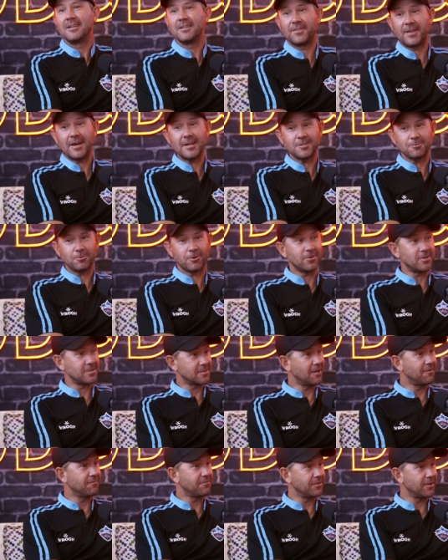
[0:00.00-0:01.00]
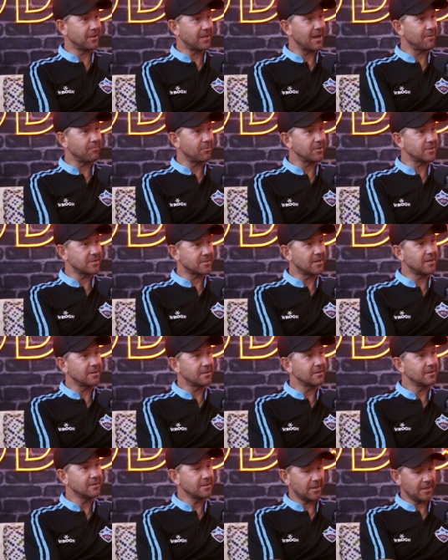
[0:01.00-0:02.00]
that's where his love for the game really
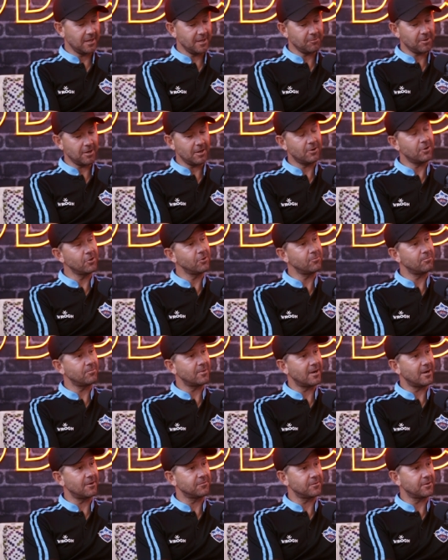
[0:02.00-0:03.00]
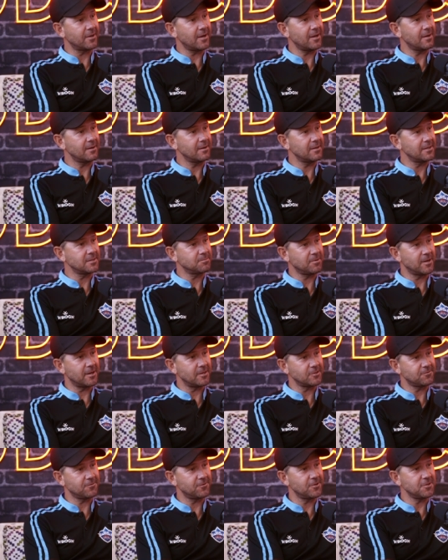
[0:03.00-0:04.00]
started. And uh, he went home after that. He's
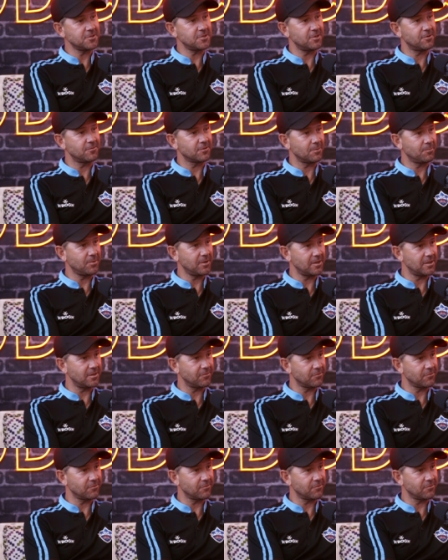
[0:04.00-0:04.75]
played his first year of competitive